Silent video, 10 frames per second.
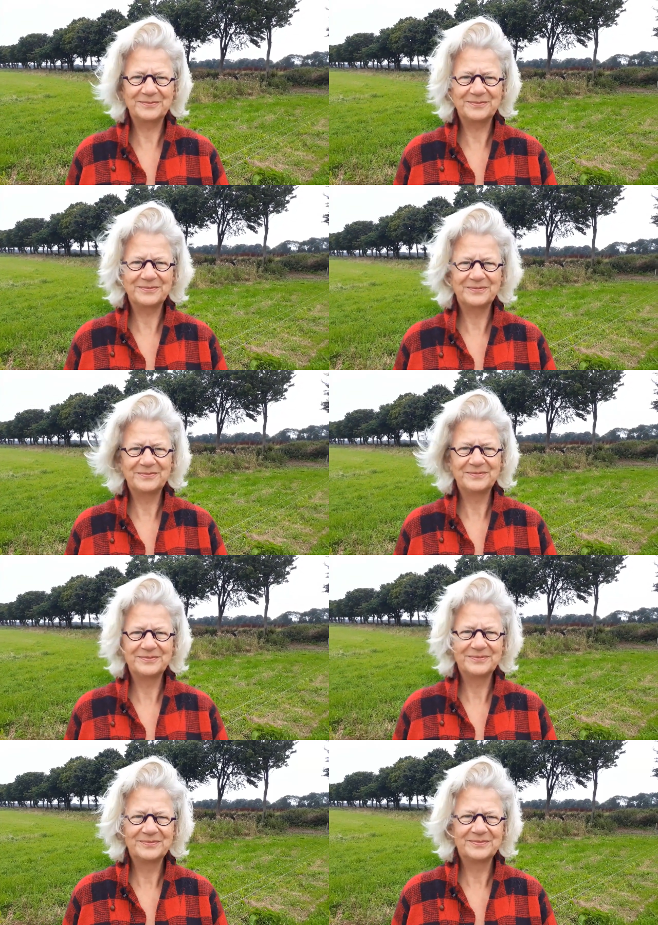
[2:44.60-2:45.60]

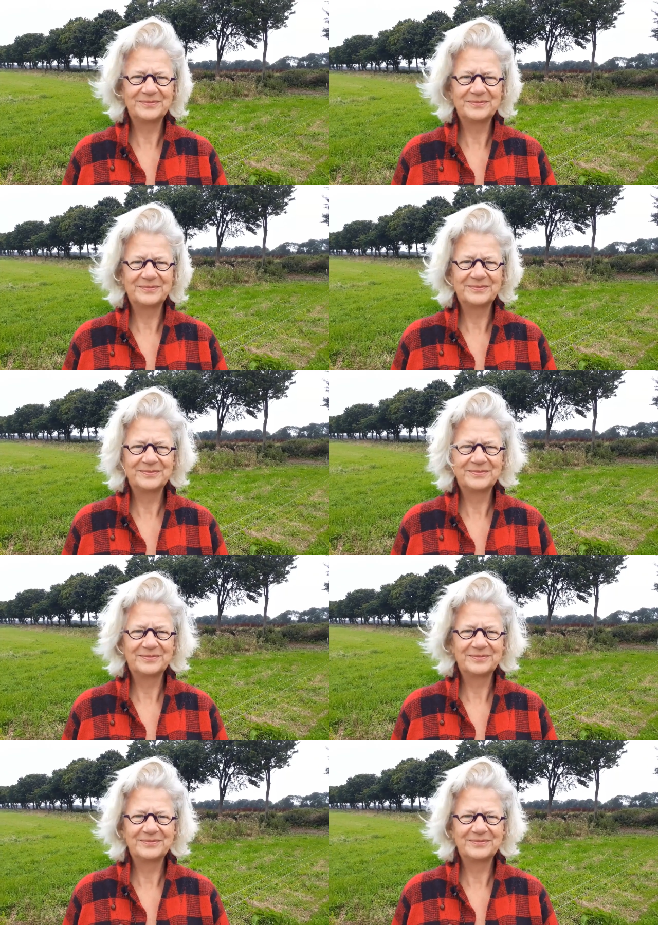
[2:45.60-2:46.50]
(silence)